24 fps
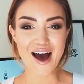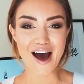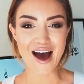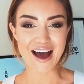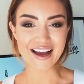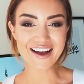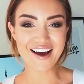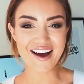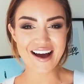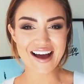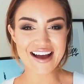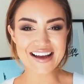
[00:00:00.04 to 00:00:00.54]

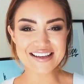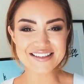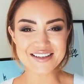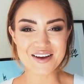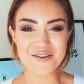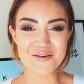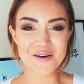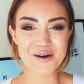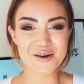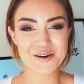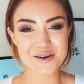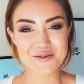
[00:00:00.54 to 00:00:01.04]
Hi guys,
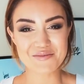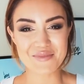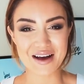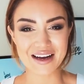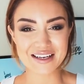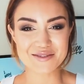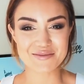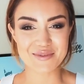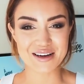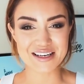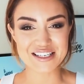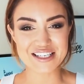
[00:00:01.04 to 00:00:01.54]
welcome
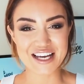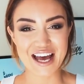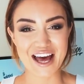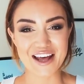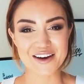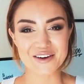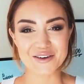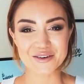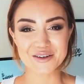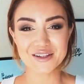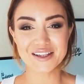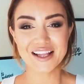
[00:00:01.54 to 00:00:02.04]
back to my
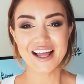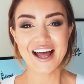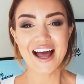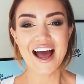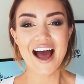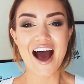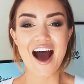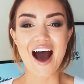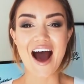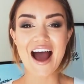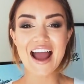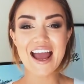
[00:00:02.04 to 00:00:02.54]
channel.
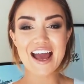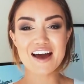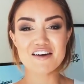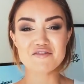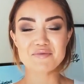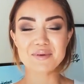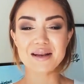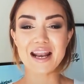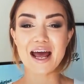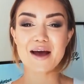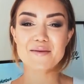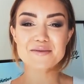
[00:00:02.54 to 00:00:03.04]
I
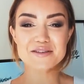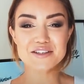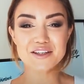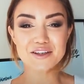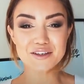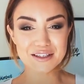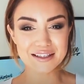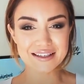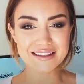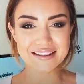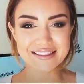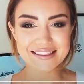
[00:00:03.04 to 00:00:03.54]
have been
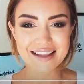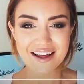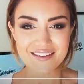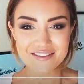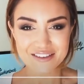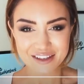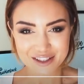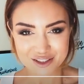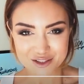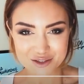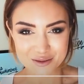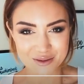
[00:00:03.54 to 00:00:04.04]
absolutely
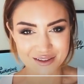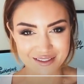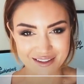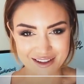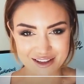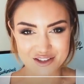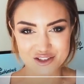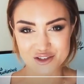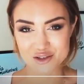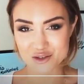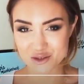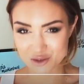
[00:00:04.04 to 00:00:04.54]
loving doing
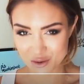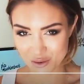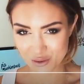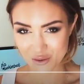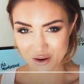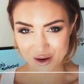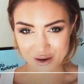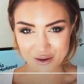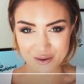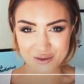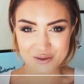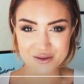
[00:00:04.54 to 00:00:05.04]
these
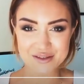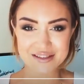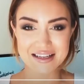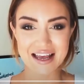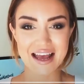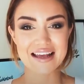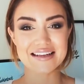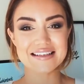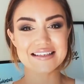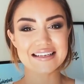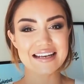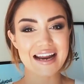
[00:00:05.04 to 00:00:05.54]
tutorials,
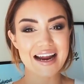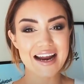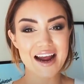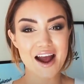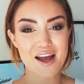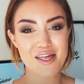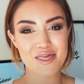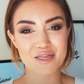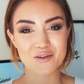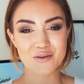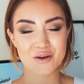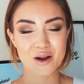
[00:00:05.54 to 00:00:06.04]
and today
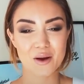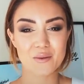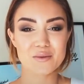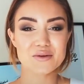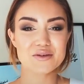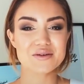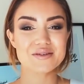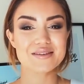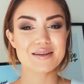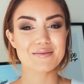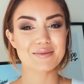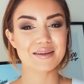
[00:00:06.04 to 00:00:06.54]
I thought I would
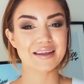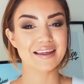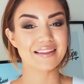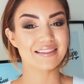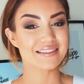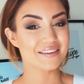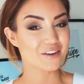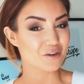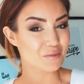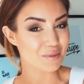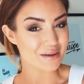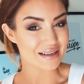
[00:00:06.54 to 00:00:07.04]
do something a
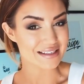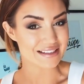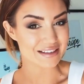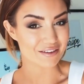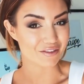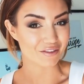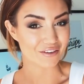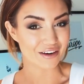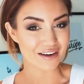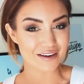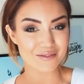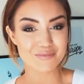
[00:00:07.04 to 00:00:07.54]
little bit
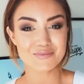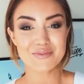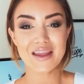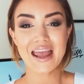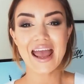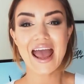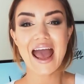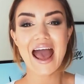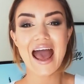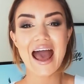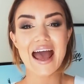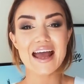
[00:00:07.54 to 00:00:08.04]
different
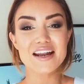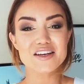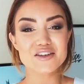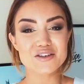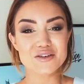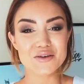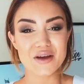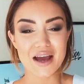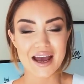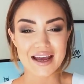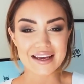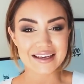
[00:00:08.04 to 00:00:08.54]
and
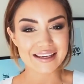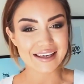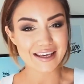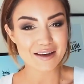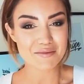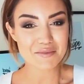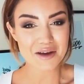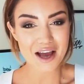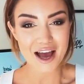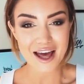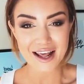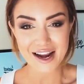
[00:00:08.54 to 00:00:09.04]
do a
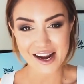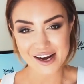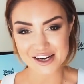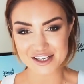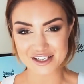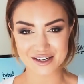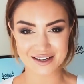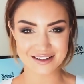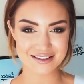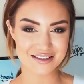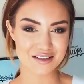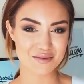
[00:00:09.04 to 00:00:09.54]
Kim
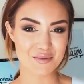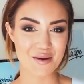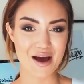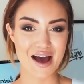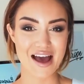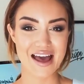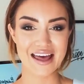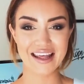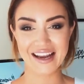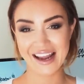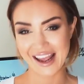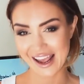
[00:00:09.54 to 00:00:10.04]
Kardashian
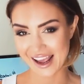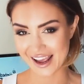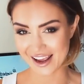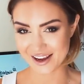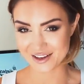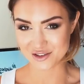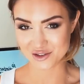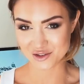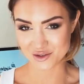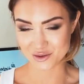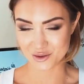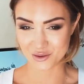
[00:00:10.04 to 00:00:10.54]
inspired hair
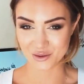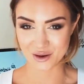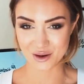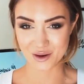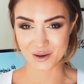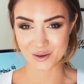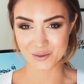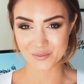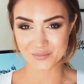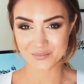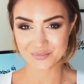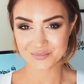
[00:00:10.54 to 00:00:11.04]

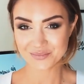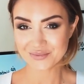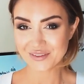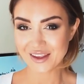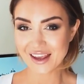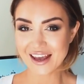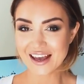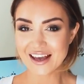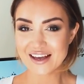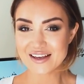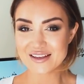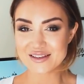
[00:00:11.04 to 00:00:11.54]
tutorial.
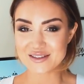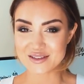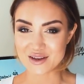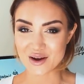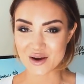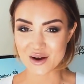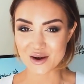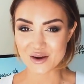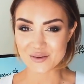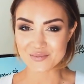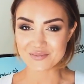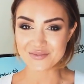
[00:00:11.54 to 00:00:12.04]

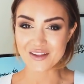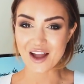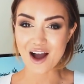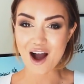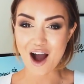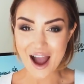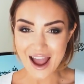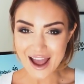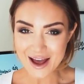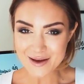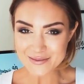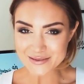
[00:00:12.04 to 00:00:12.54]
So
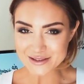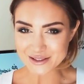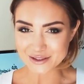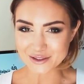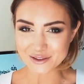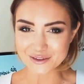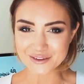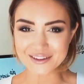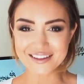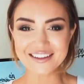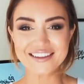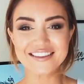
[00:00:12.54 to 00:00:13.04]
I
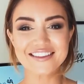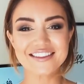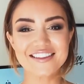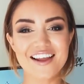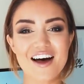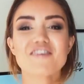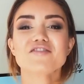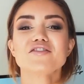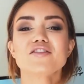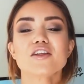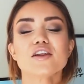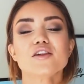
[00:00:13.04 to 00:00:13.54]
absolutely
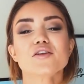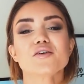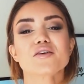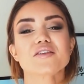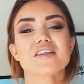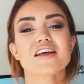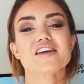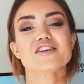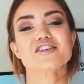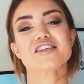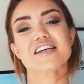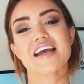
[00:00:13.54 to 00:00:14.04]
loved the look
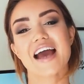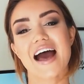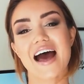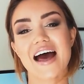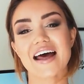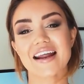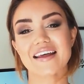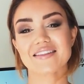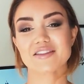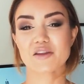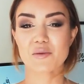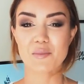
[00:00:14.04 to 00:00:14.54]
that she
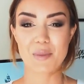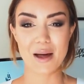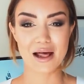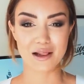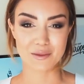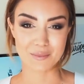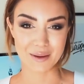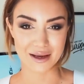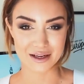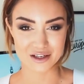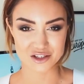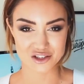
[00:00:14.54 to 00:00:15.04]
had at the
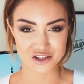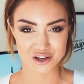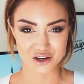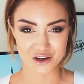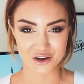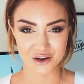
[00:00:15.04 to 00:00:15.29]
Balmain show